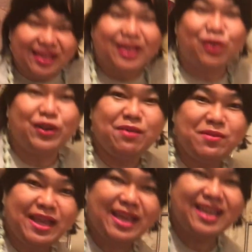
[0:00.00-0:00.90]
Good
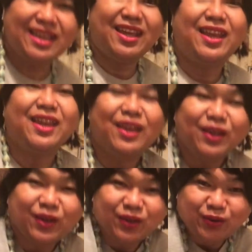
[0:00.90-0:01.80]
evening,
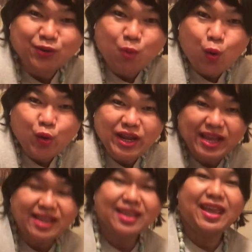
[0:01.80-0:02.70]
good morning,